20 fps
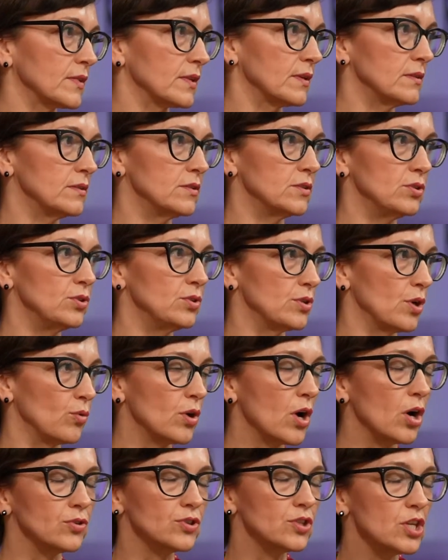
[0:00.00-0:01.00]
you know
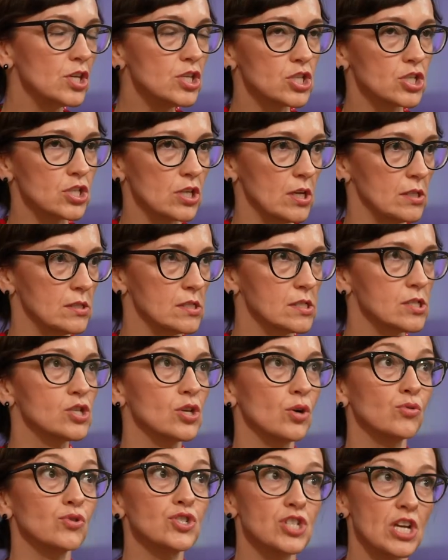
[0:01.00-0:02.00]
conditions. Digit, so digit,
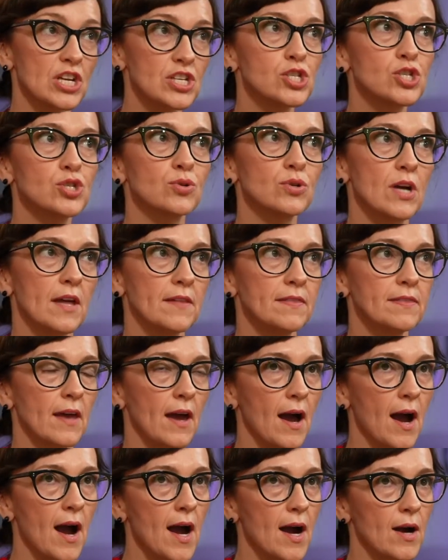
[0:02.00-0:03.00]
just to yeah. get the
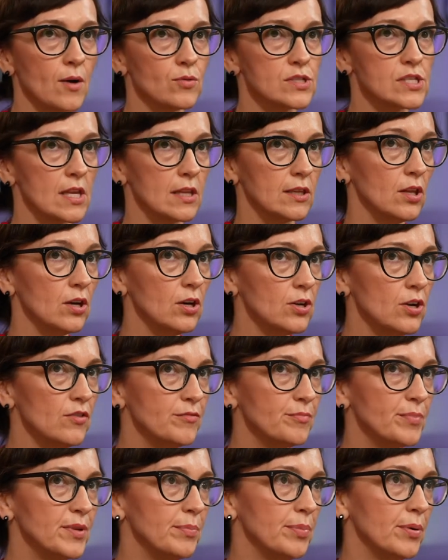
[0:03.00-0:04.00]
house, a lot of
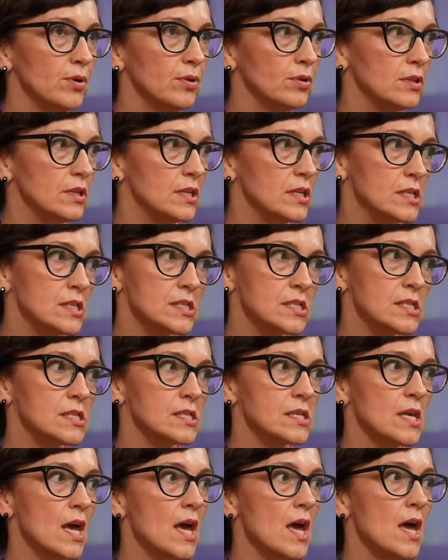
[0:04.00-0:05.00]
people is
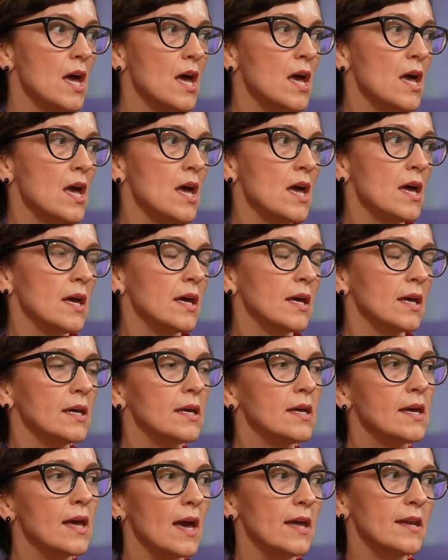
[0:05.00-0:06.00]

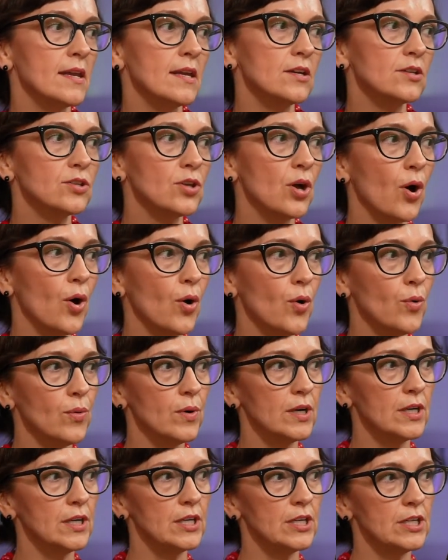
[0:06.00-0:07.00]
getting
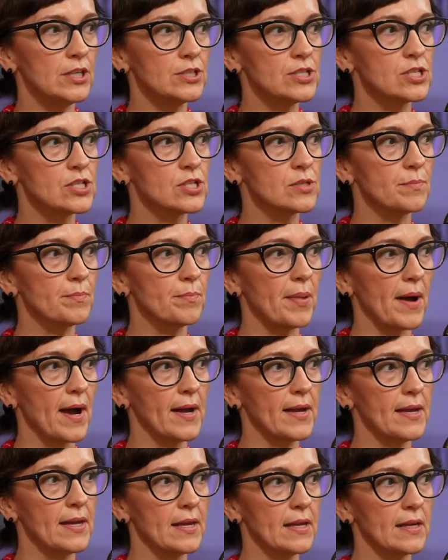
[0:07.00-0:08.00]
towards
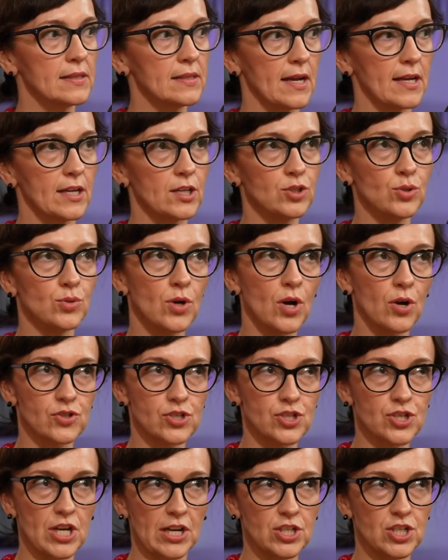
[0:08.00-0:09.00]
buying like new
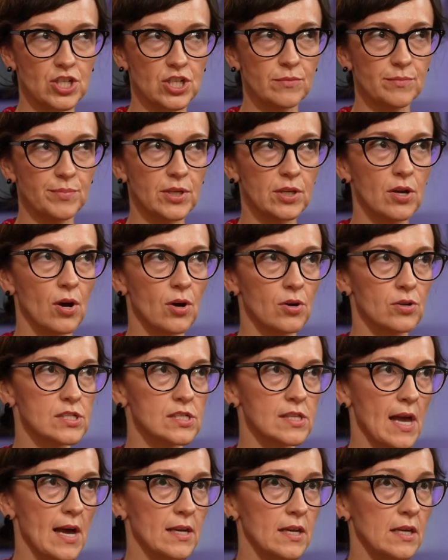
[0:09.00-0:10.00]
construction because
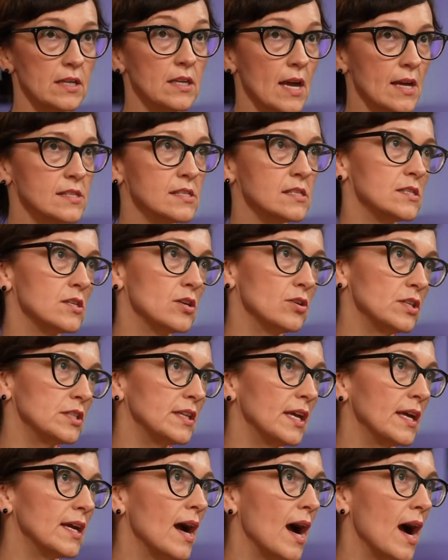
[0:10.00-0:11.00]
that yes, it's gonna
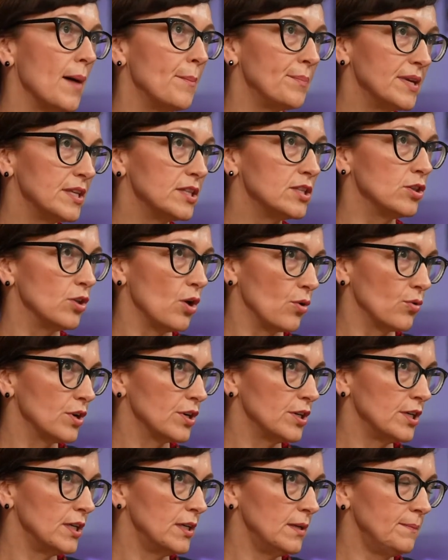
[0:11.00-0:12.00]
take a bit
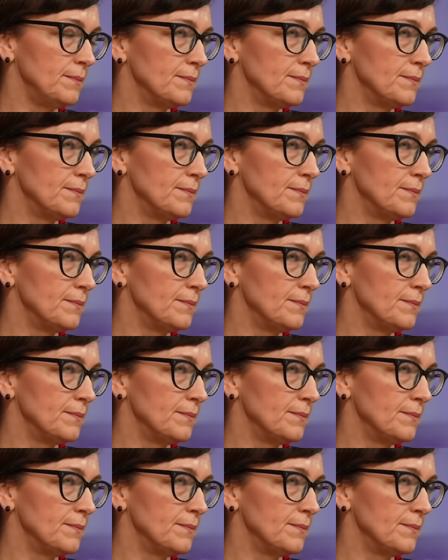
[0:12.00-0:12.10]
longer